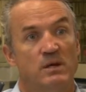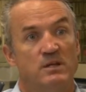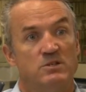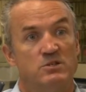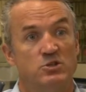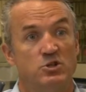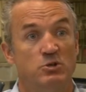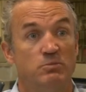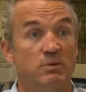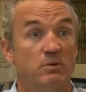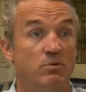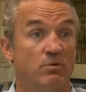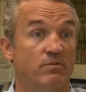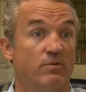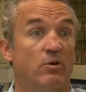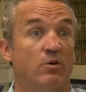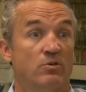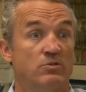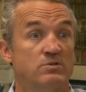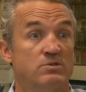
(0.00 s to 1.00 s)
it should be
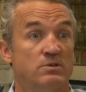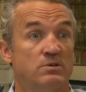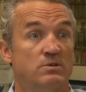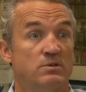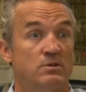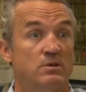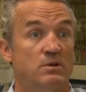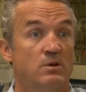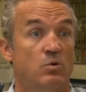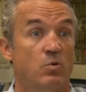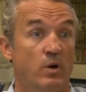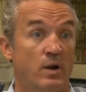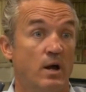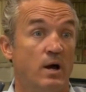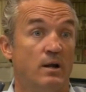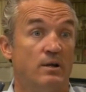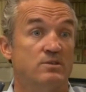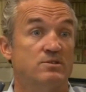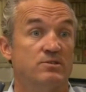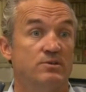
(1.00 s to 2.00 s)
reversed, quite
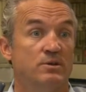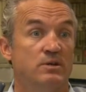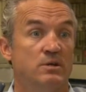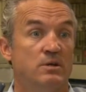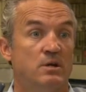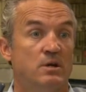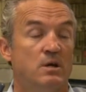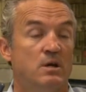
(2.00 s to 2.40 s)
honestly,